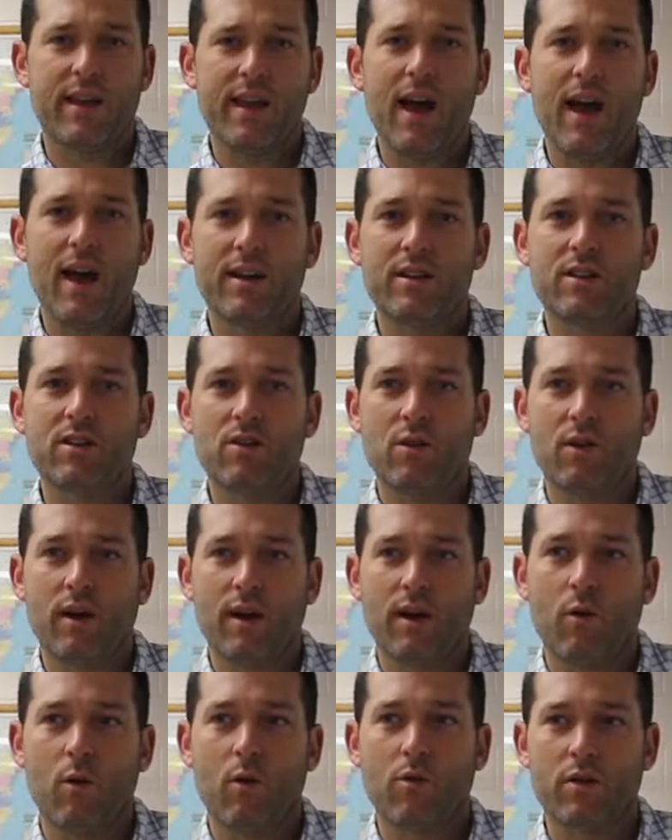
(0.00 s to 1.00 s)
Yeah, I do.
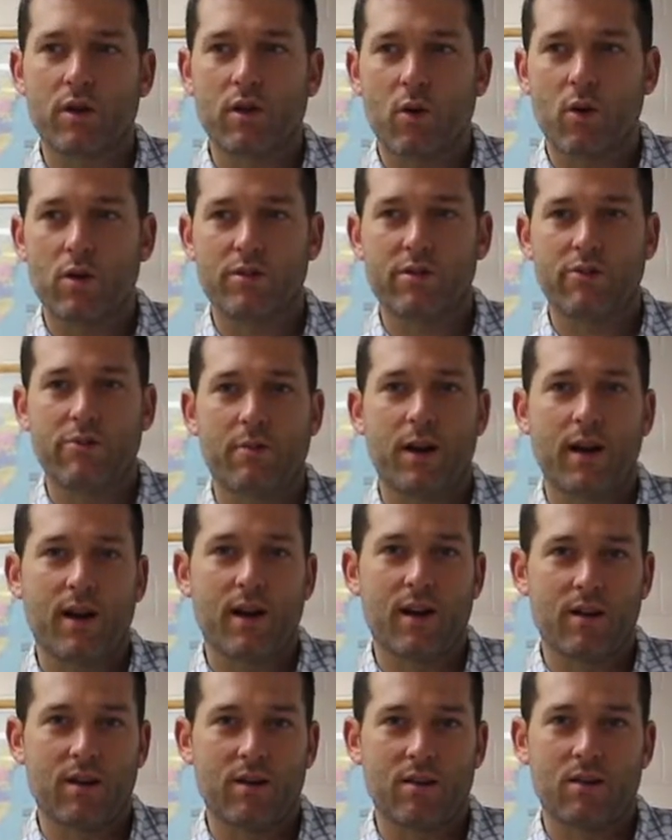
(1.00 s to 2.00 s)
Over the course of
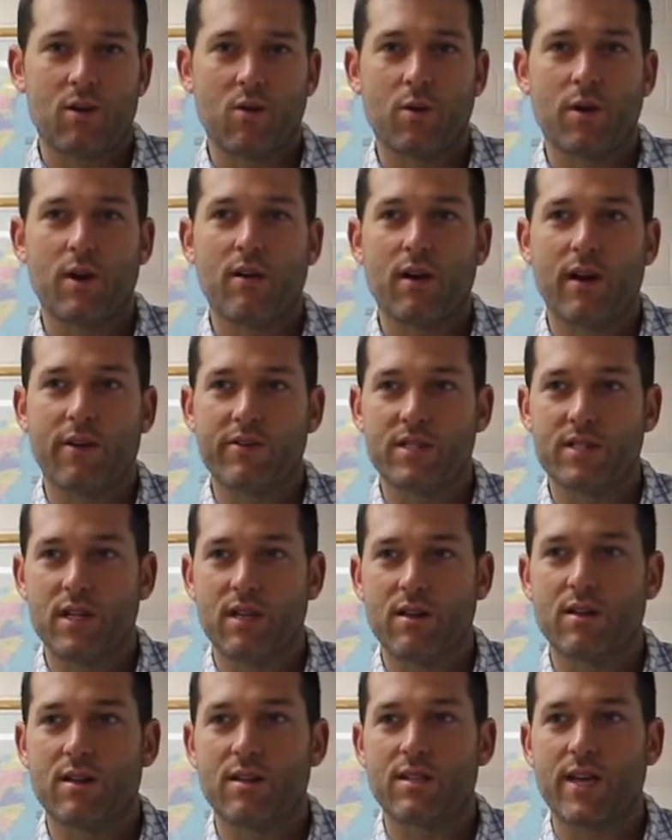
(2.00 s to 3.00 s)
my career, I've
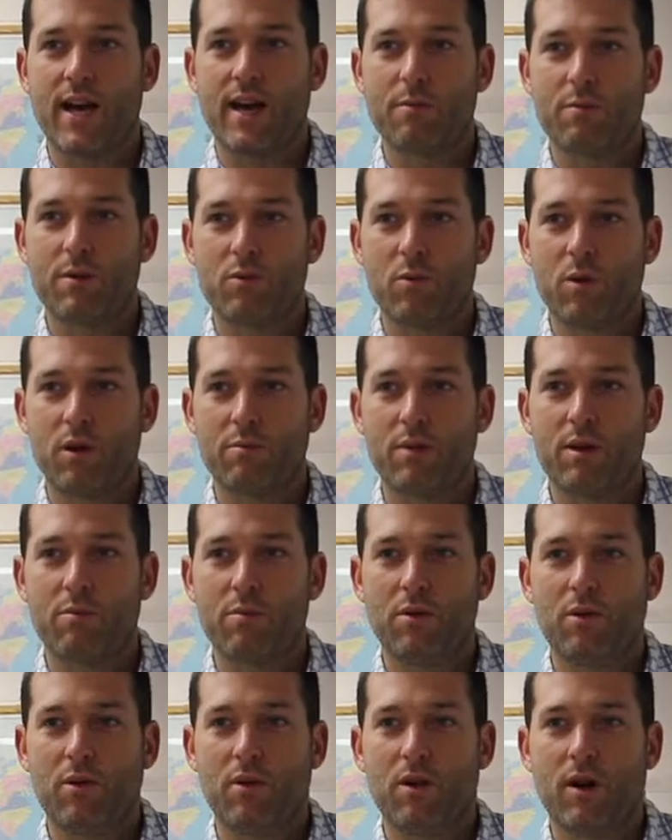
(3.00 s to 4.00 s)
seen this happen where
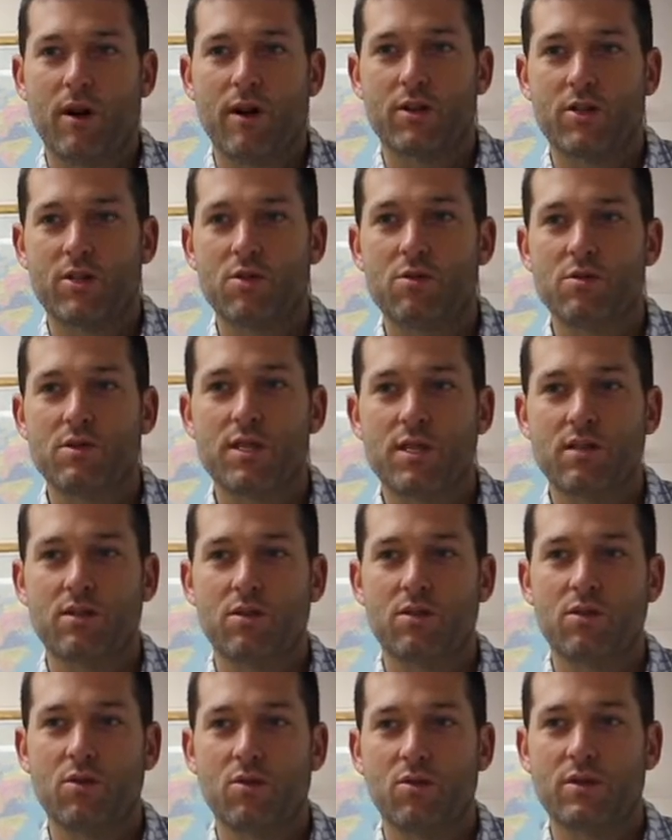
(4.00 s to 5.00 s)
people are choosing
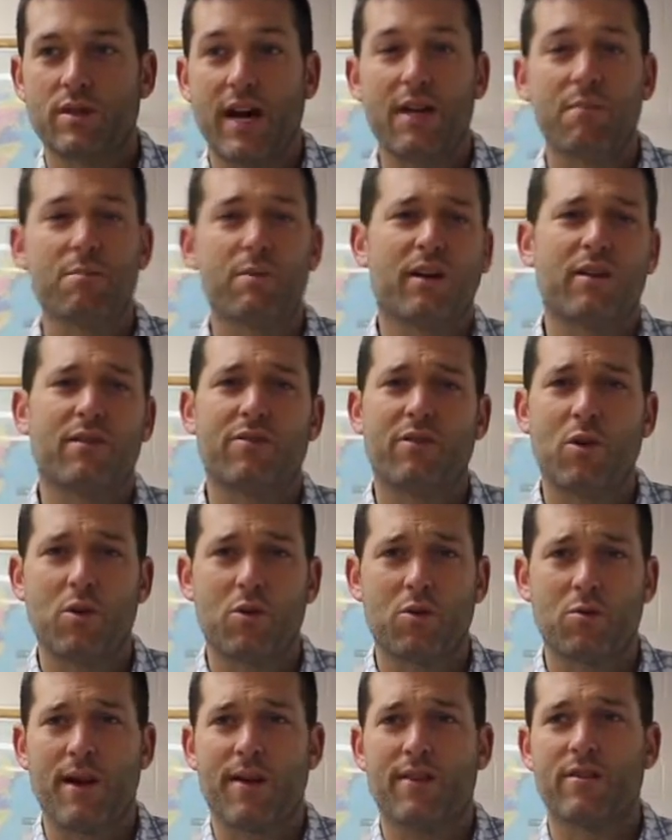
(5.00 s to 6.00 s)
to type on a
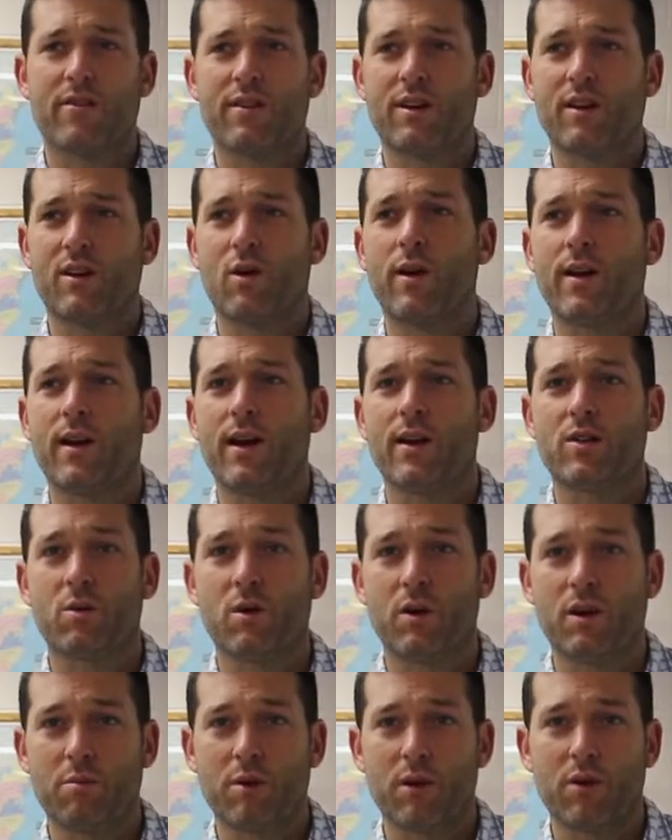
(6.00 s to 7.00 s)
phone rather than going onto
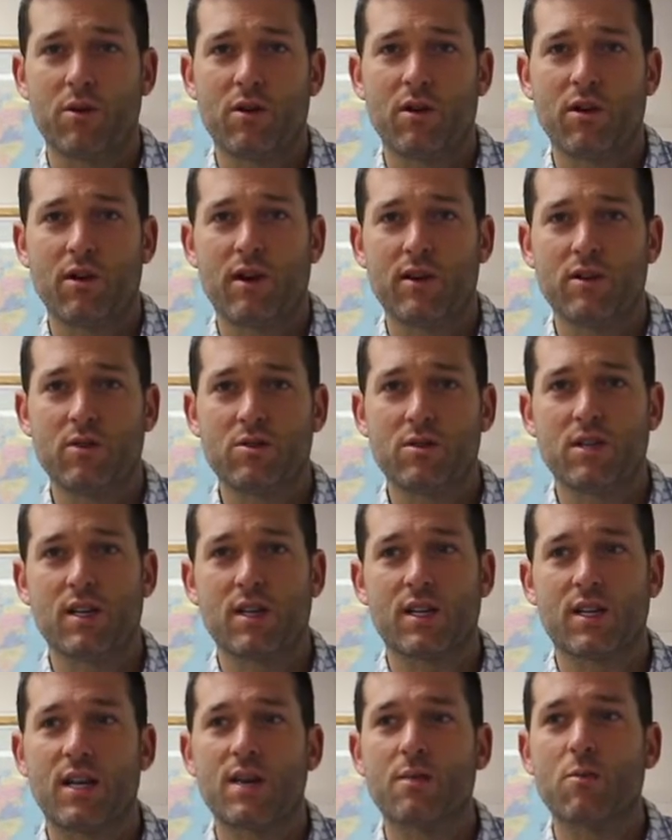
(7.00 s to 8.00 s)
a computer and using
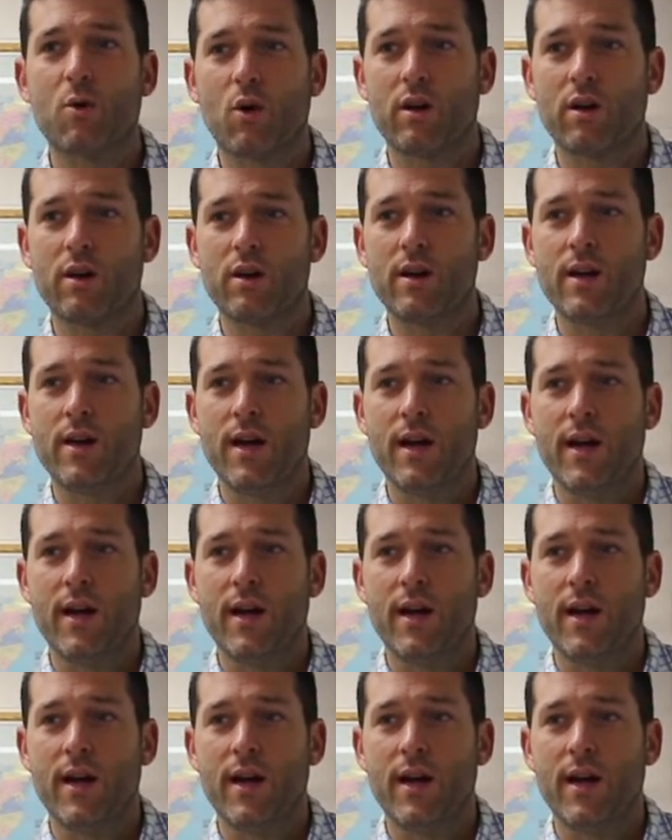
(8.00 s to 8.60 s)
a keyboard.